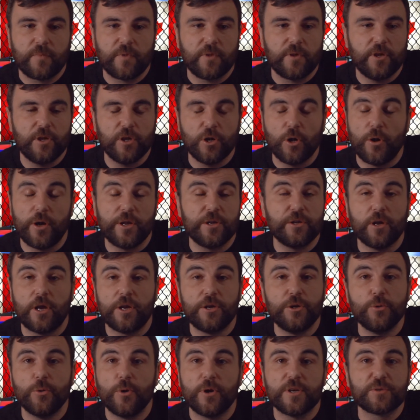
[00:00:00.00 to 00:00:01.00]

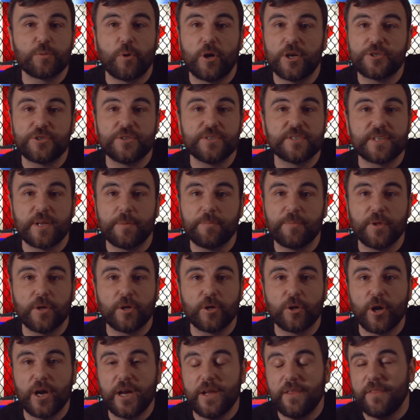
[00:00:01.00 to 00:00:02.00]
knew I was watching something
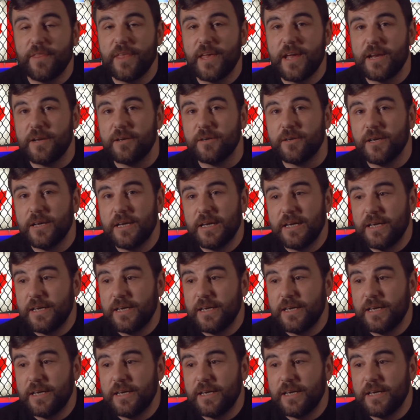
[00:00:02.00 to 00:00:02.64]
great then.